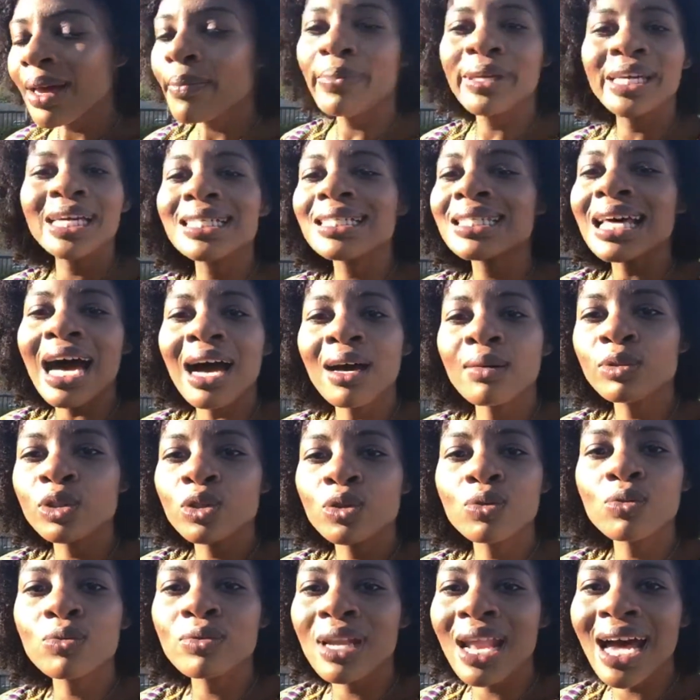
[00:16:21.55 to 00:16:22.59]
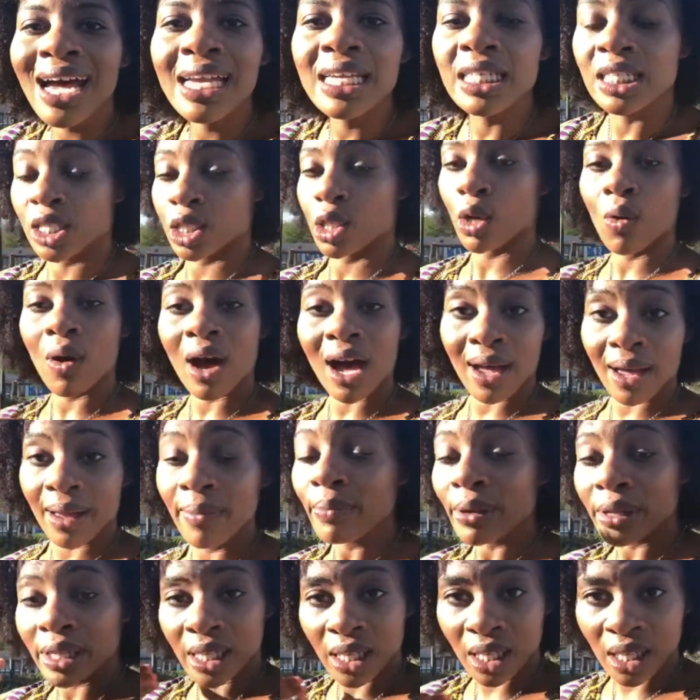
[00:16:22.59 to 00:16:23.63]
Because I'm too nice, so I
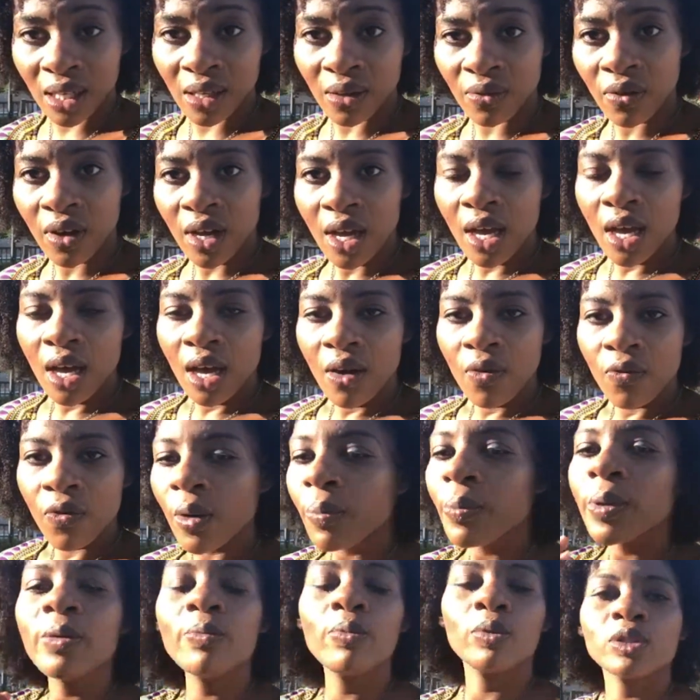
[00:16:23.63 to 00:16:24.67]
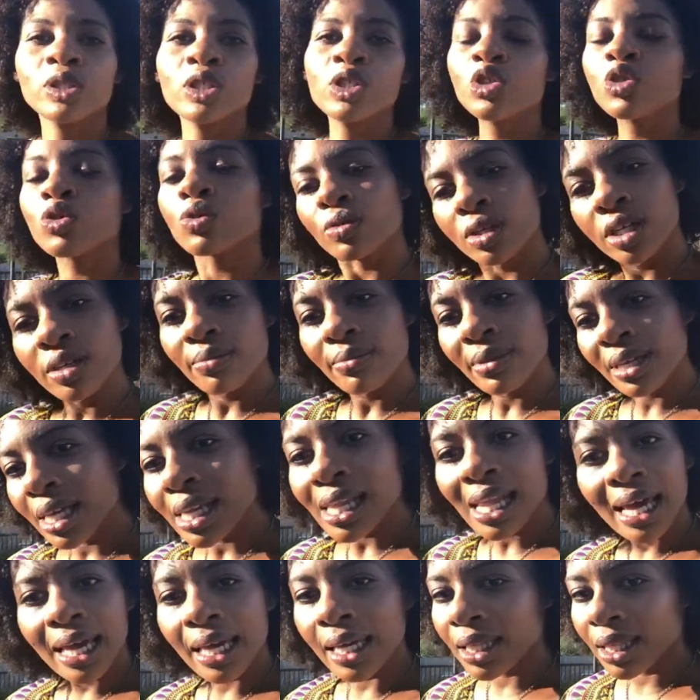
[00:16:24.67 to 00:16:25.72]
believe, for people to treat me
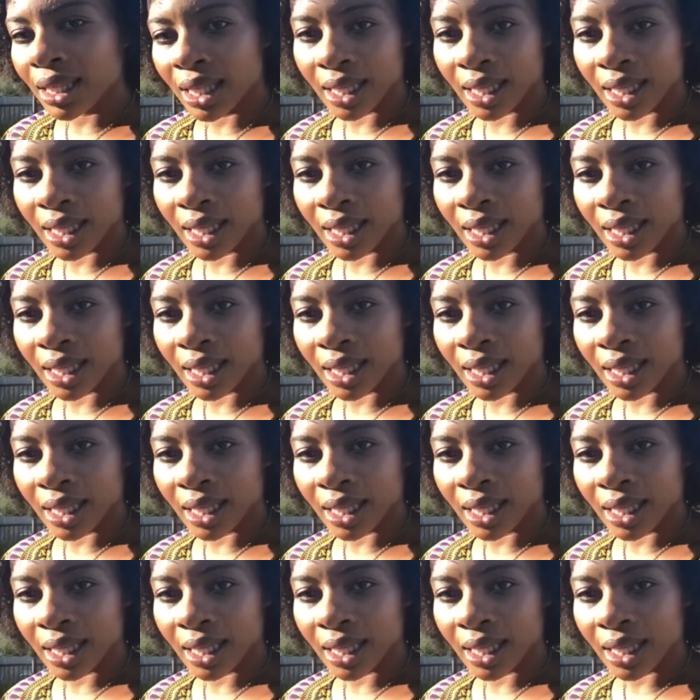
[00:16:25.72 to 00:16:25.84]
like